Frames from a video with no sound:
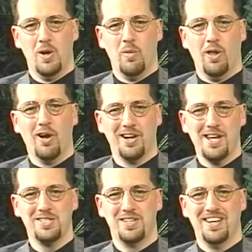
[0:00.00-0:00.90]
Well, our
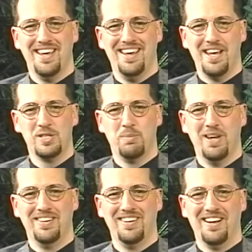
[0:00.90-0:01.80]
guest today has
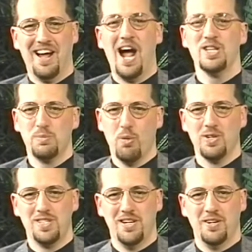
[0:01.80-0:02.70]
been on
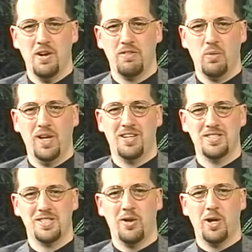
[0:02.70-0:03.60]
Sports Scene enough that we
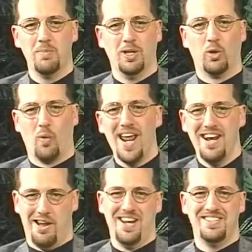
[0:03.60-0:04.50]
consider him a
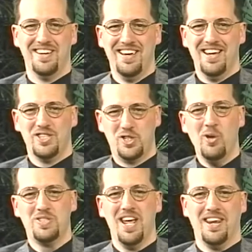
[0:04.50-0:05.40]
Lorainite. It's
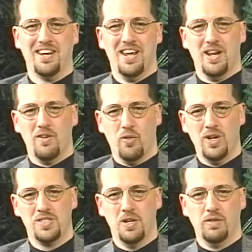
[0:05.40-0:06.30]
Joe Tait, the
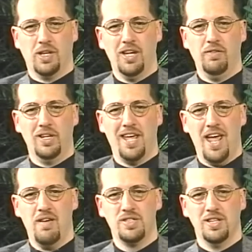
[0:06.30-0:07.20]
voice of the Cleveland
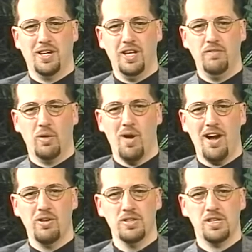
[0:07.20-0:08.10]
Cavs and the Cleveland
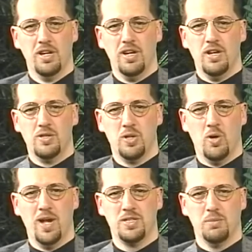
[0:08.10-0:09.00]
Rockers.
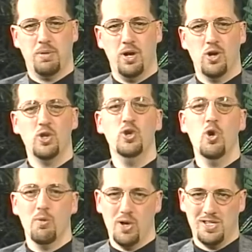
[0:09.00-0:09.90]
Joe has appeared
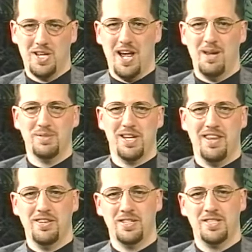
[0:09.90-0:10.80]
numerous times
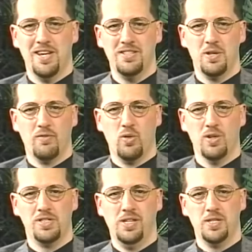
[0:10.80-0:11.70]
on this set, and of
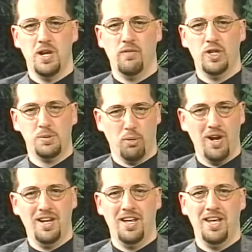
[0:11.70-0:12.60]
course, each and every
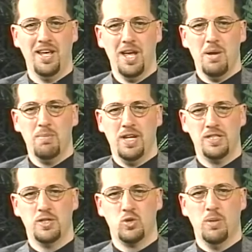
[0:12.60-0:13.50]
spring, he makes
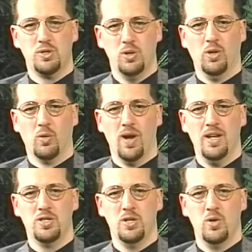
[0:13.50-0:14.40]
his trip to
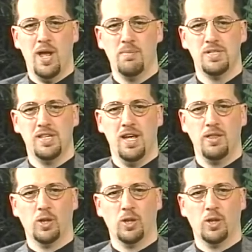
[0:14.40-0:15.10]
Lorain to MC the